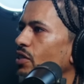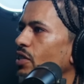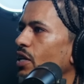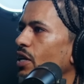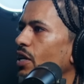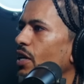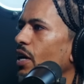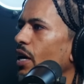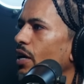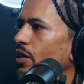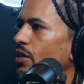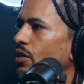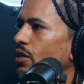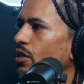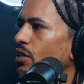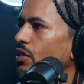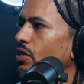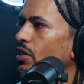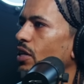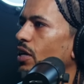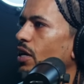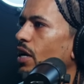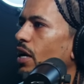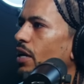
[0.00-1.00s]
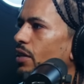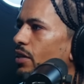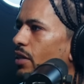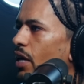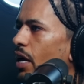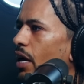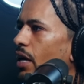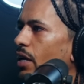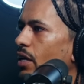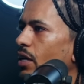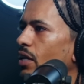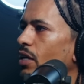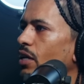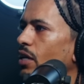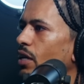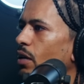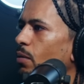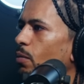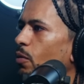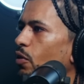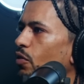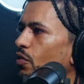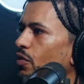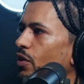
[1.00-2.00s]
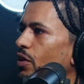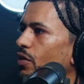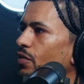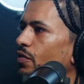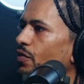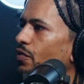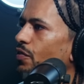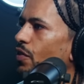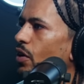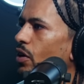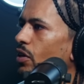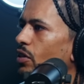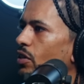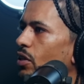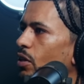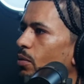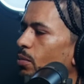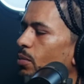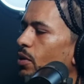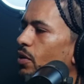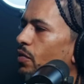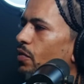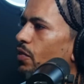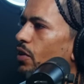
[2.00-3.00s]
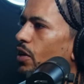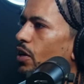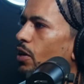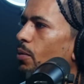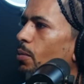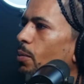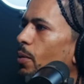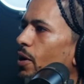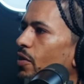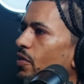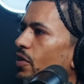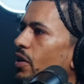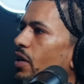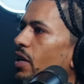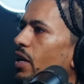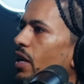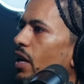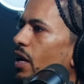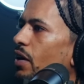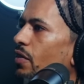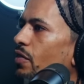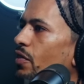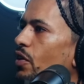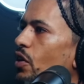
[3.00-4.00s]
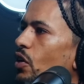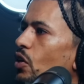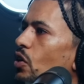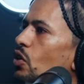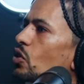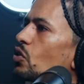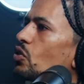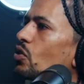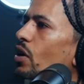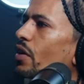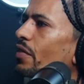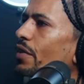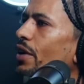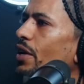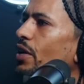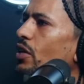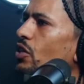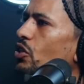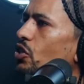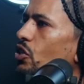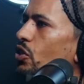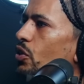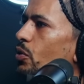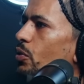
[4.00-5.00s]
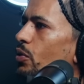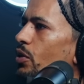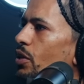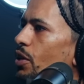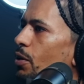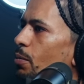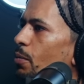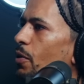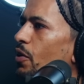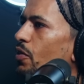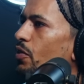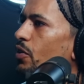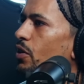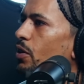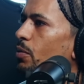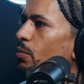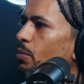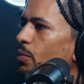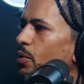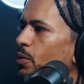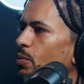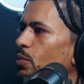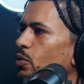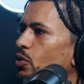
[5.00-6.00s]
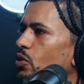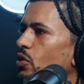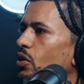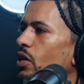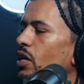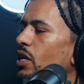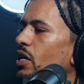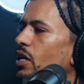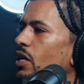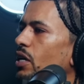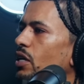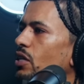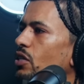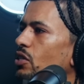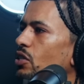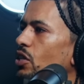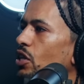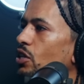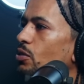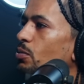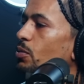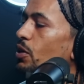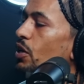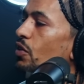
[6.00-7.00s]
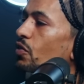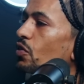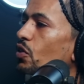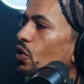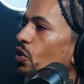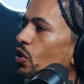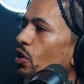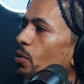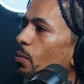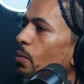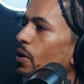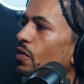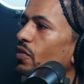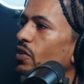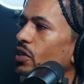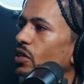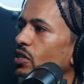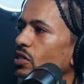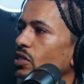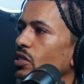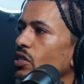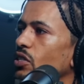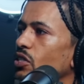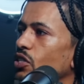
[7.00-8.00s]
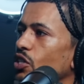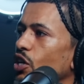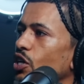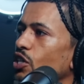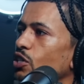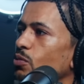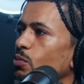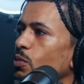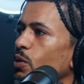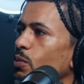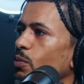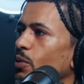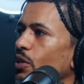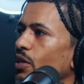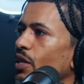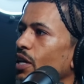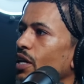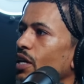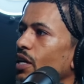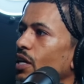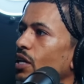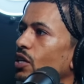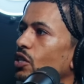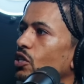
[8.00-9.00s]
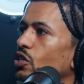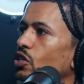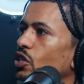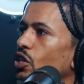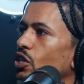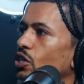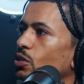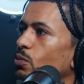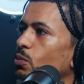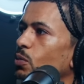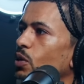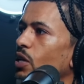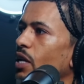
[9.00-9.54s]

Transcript: They got this, they got that. Again, I'm over here fucked up living an American life. So I'd rather chill with the American people so they can't judge me. Even though the Americans will judge me, but they can't judge me.